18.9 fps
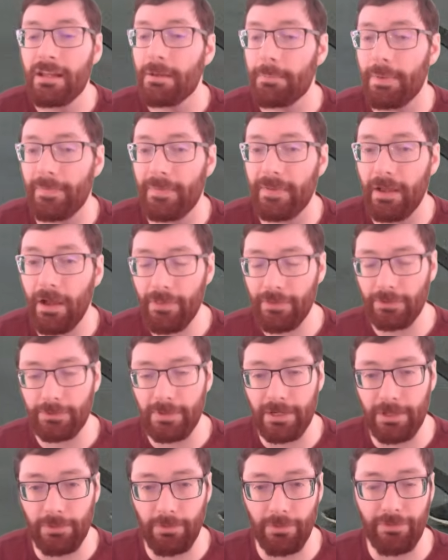But the other
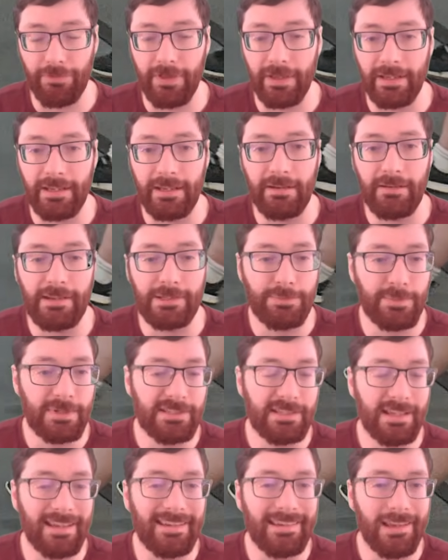critical thing here is we
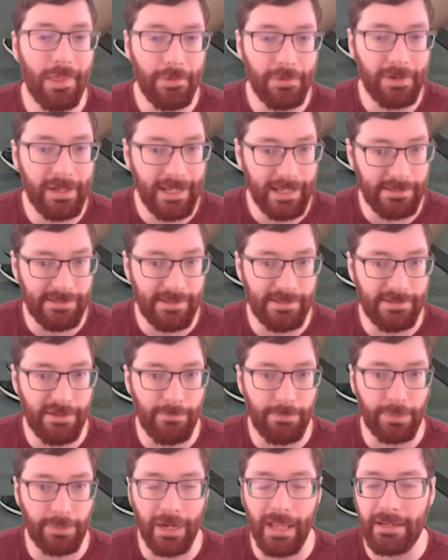see another instance
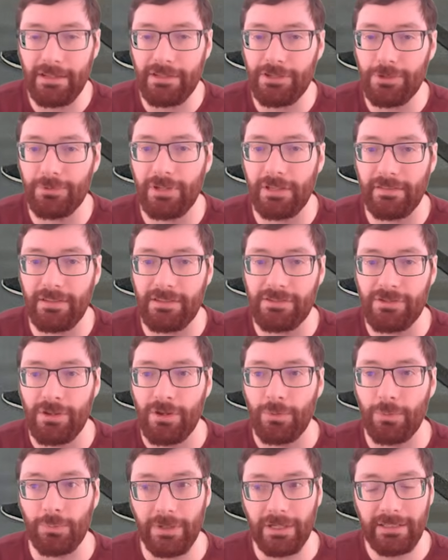of Branden using this
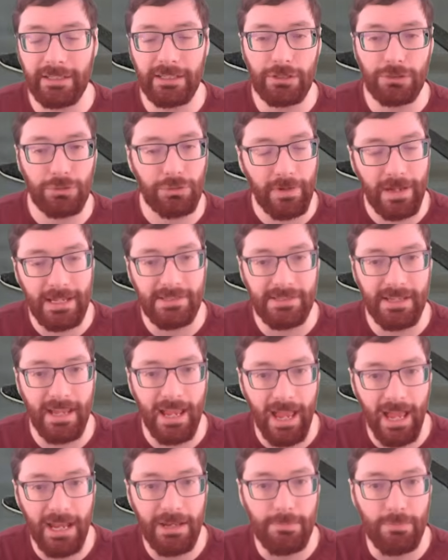really crazy
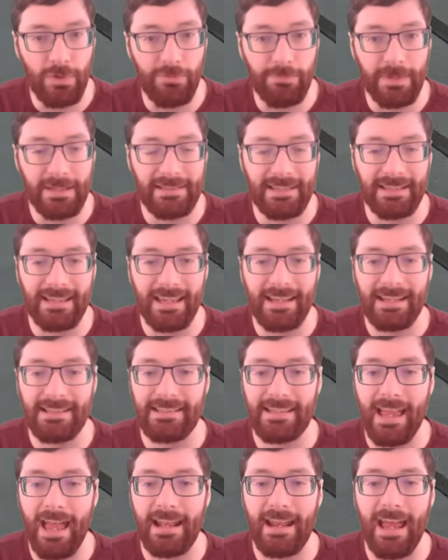head movement to get
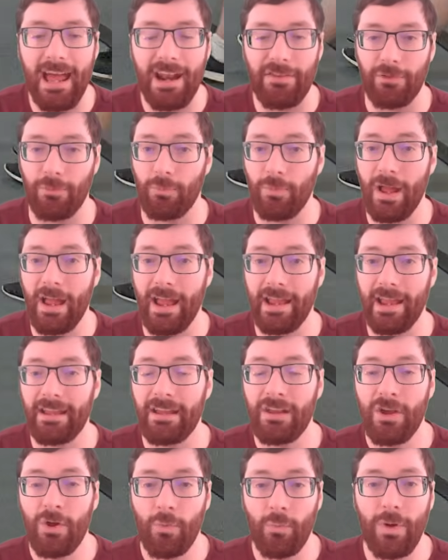his head out of the way
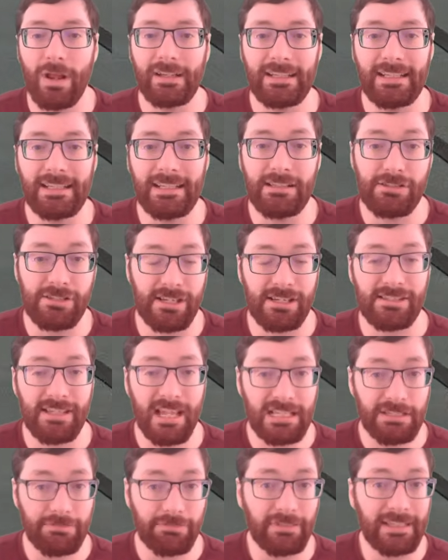when he
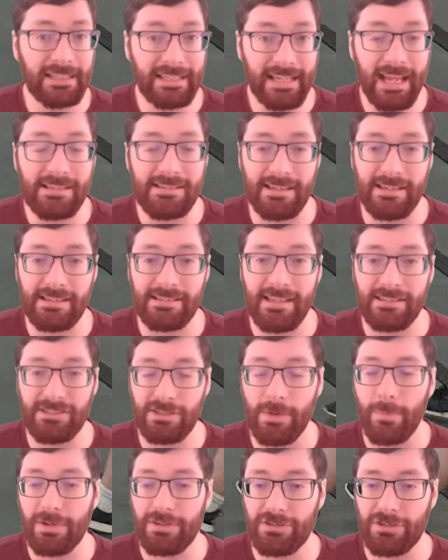successfully guesses that
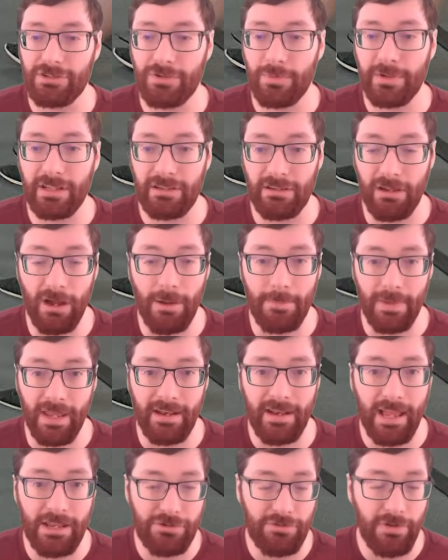someone is just going to come
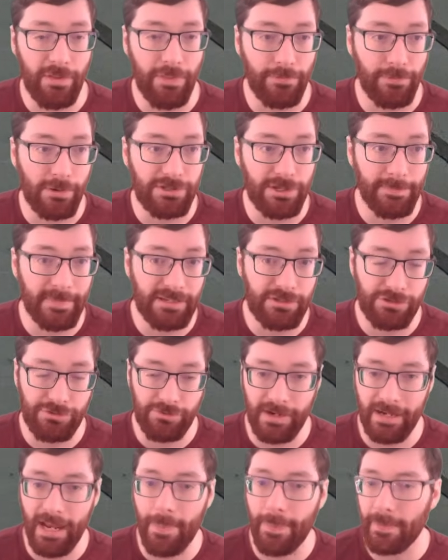in and try to throw something
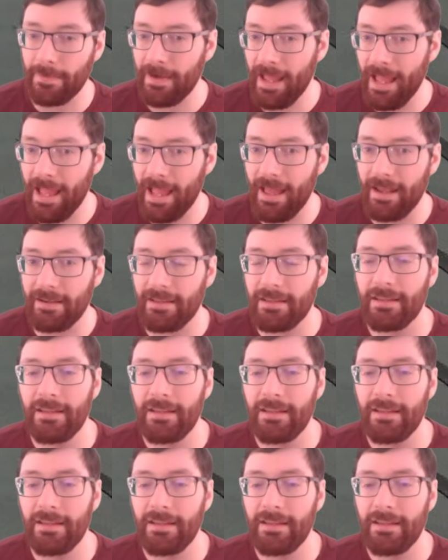straight at their head.